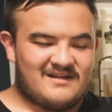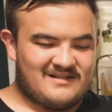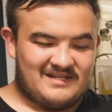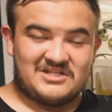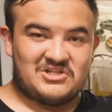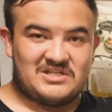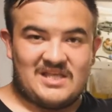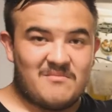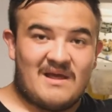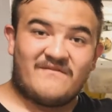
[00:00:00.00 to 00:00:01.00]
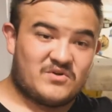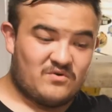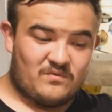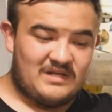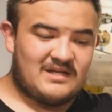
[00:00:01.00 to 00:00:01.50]
This is just them after
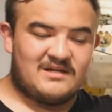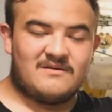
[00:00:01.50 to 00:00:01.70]
a week.